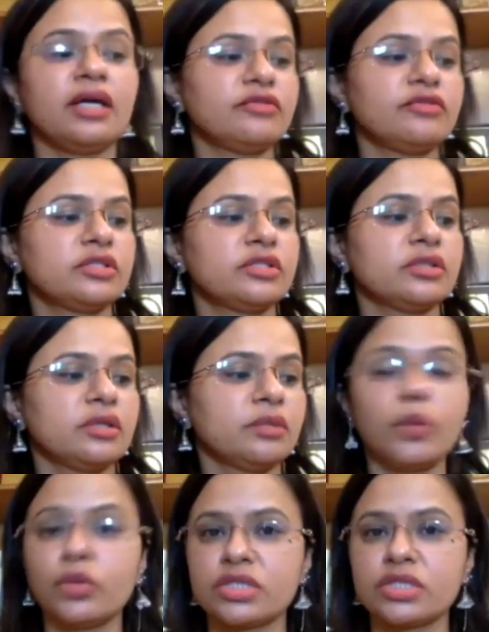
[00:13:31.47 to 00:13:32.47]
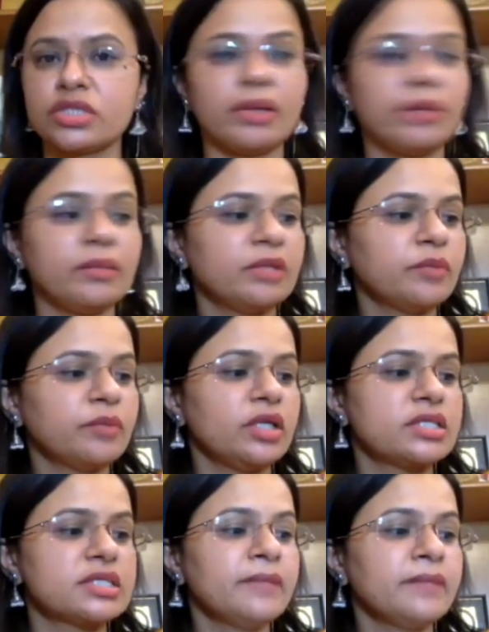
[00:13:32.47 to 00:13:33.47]
after post the public
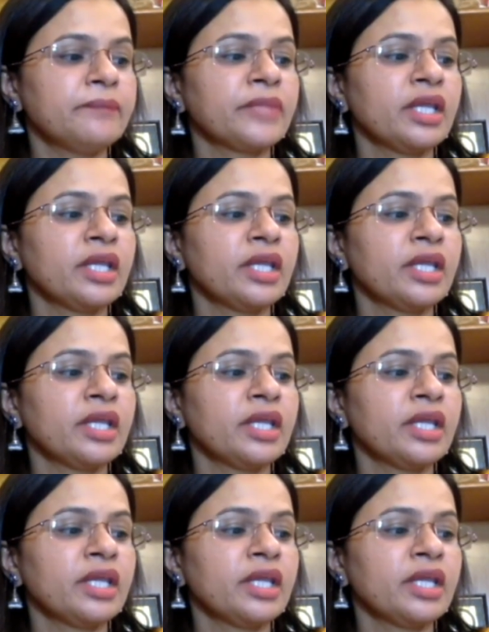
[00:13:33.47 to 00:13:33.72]
policy.